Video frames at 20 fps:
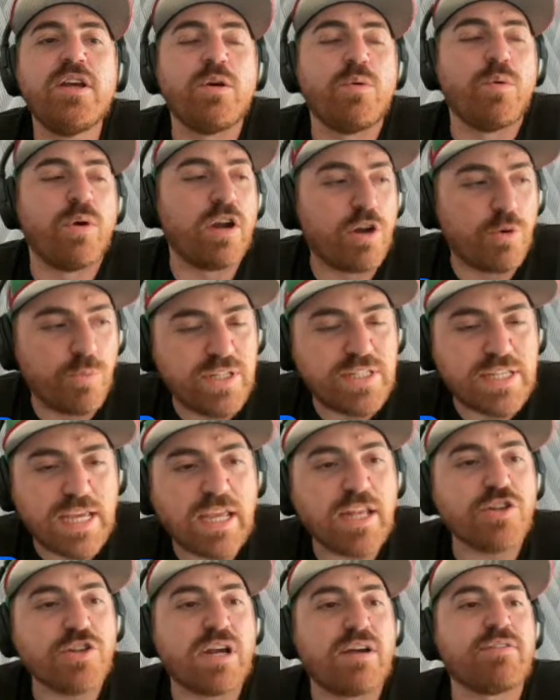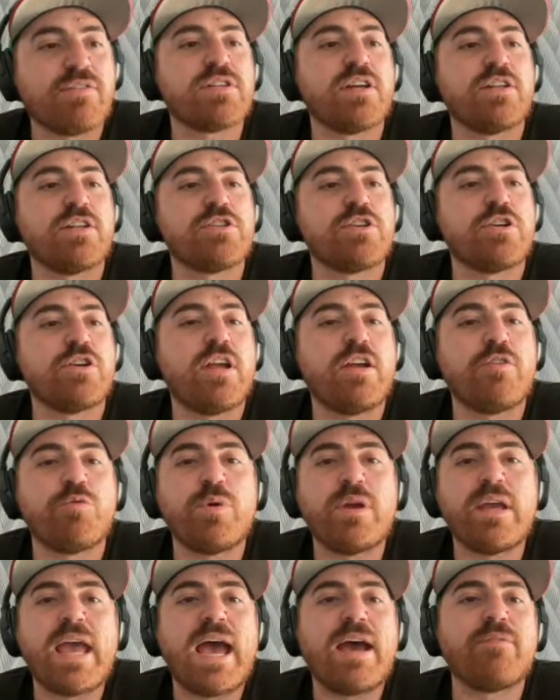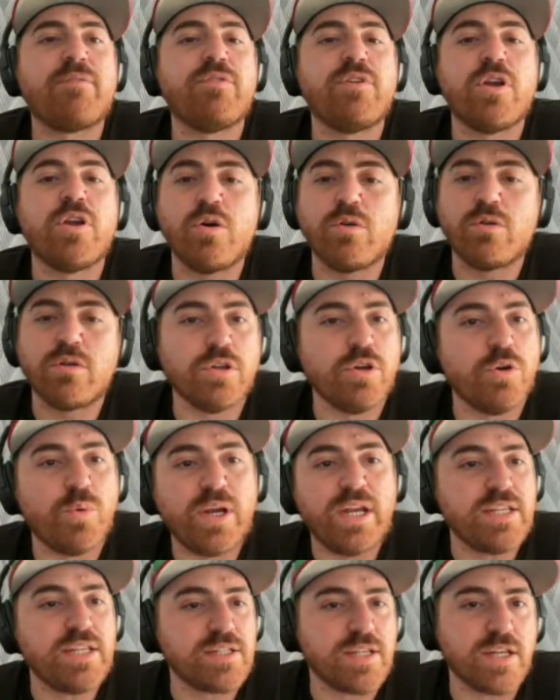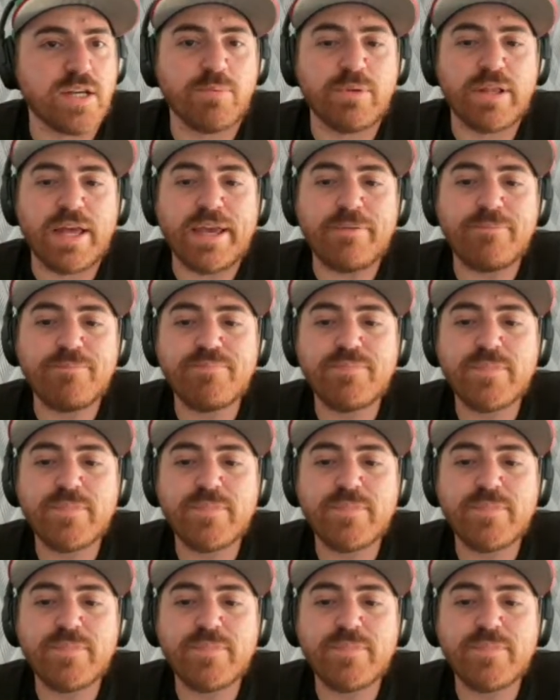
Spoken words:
Where are we taking Travis Hunter if we have no clue what he's going to play?